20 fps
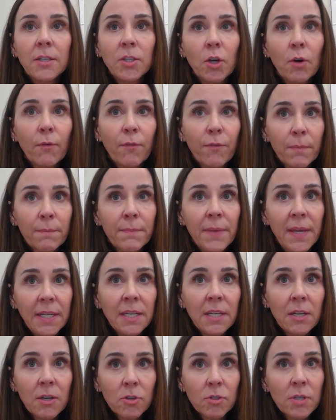for
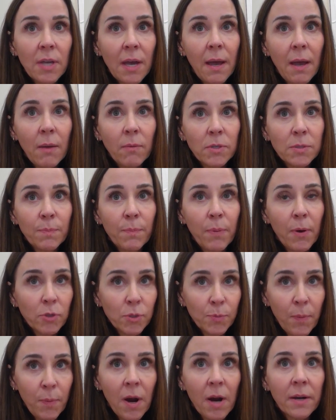many years, I was
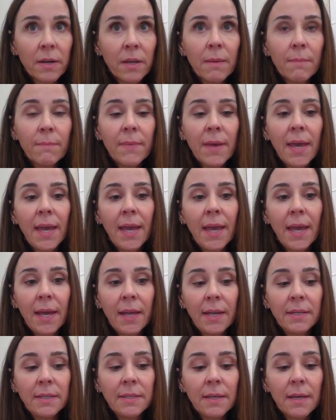postpartum
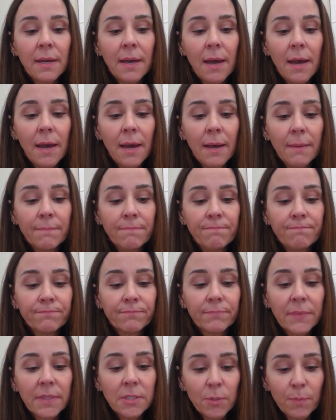and
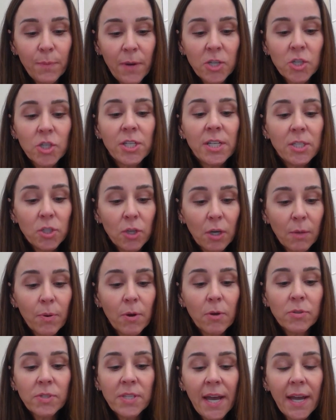depression and took
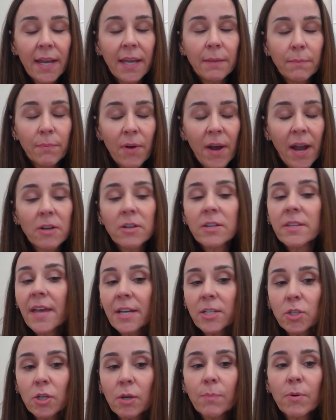Prozac. And prior to
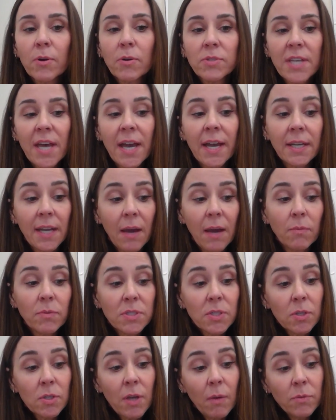that, took Prozac. And I
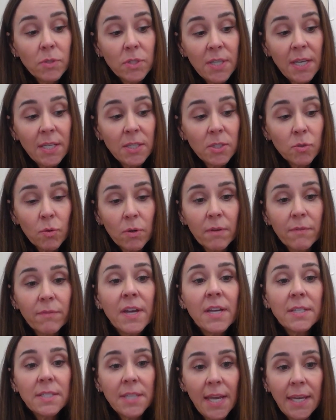would say sort of
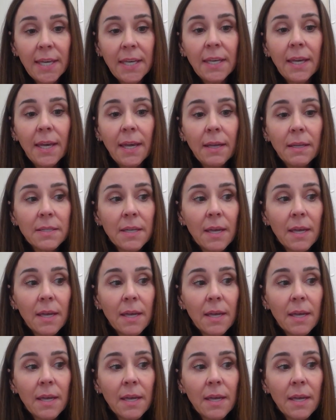taking it